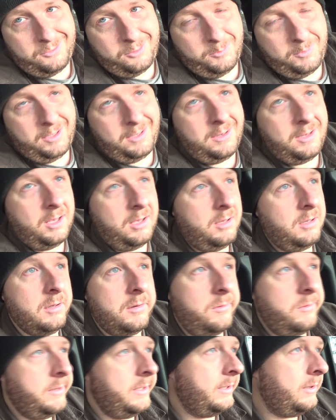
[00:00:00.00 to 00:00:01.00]
So I'm like,
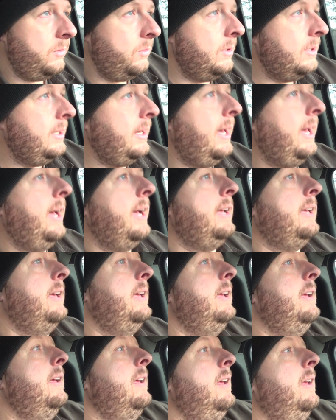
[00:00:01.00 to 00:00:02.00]
well, what the heck, eh?